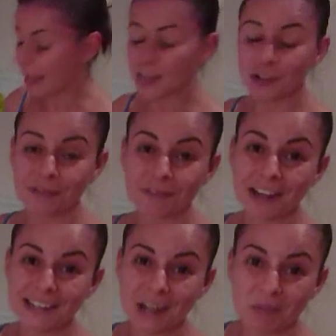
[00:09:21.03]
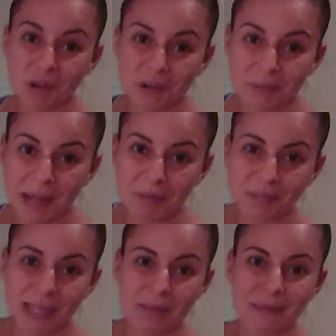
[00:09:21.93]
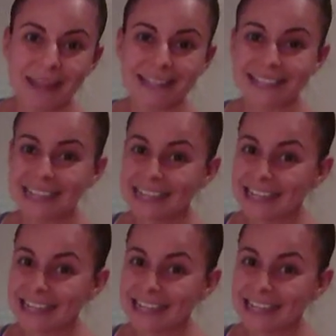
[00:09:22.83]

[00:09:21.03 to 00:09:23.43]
And you can find out more about plant-based